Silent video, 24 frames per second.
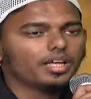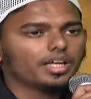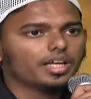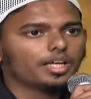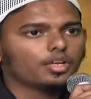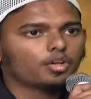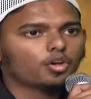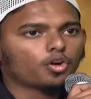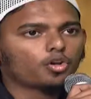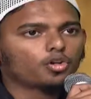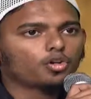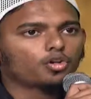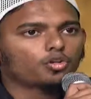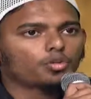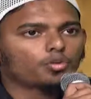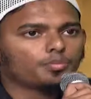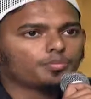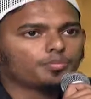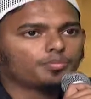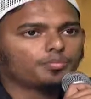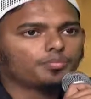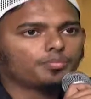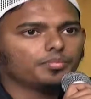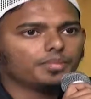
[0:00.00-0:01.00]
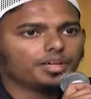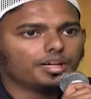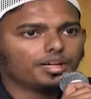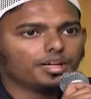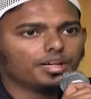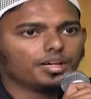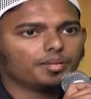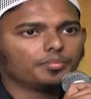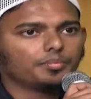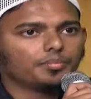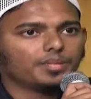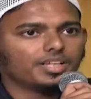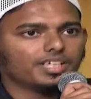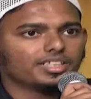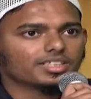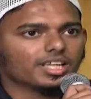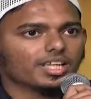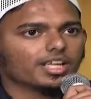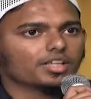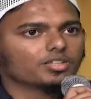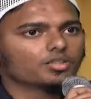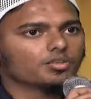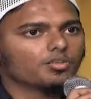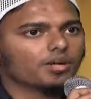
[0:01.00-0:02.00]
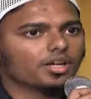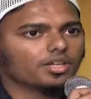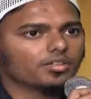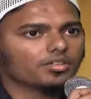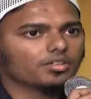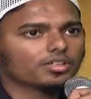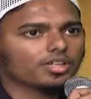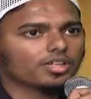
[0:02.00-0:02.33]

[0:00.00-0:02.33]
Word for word: In order to uh, please Allah subhanahu wa